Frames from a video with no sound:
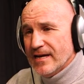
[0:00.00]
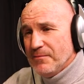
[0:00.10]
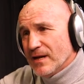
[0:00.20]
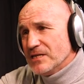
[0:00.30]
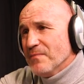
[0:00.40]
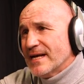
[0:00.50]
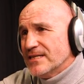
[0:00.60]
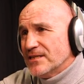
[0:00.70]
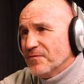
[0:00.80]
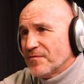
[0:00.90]
he plays
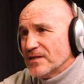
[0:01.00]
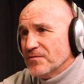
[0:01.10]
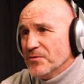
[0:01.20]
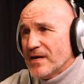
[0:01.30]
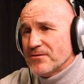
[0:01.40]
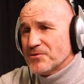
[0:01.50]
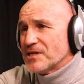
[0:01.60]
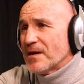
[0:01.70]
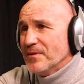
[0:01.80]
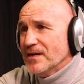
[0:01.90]
Matic in front of him, who kept on
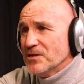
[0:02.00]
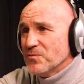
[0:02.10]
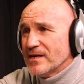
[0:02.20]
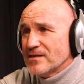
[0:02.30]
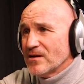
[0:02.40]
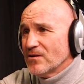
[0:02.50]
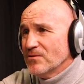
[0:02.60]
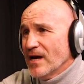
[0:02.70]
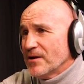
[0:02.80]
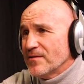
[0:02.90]
stepping in his way, so
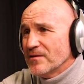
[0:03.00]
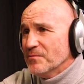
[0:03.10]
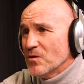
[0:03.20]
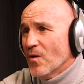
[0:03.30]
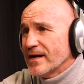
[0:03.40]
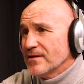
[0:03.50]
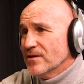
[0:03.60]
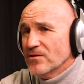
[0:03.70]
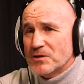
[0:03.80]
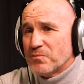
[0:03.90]
the only thing that Maguire can
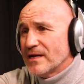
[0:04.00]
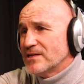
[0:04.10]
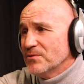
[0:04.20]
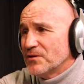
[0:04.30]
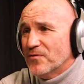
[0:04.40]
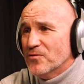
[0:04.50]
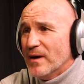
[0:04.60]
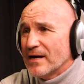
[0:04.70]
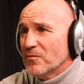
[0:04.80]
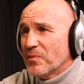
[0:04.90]
do is play to his fullback or